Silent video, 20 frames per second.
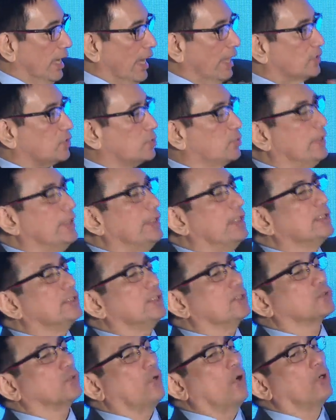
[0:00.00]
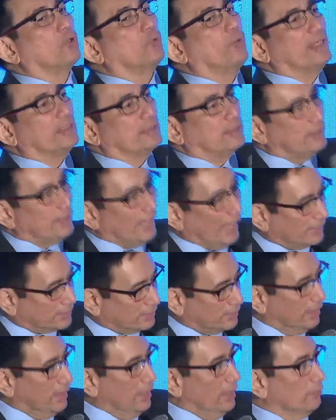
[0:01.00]
Actually, it is always
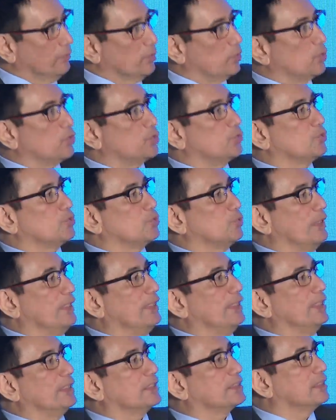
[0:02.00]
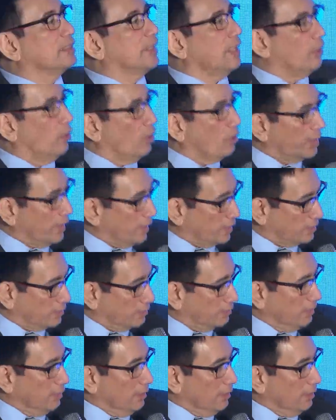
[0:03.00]
last because usually it's the longest